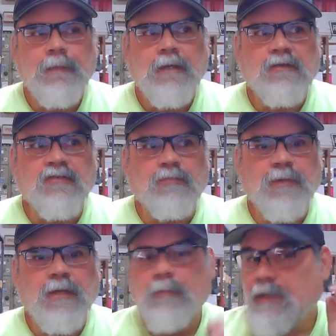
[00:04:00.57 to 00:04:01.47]
It's just
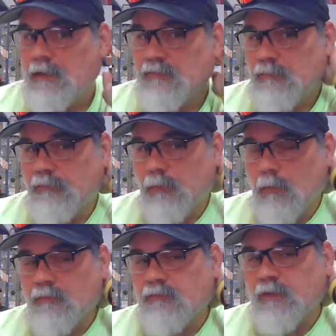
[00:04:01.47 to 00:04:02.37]
become an issue
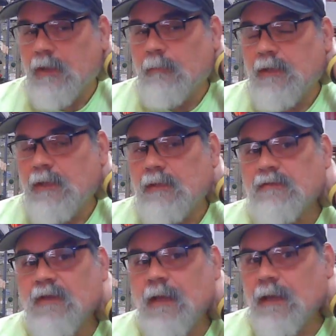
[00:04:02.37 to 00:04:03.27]
for us, and many of the
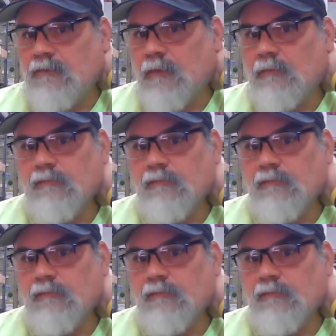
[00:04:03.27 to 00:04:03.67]
tags aren't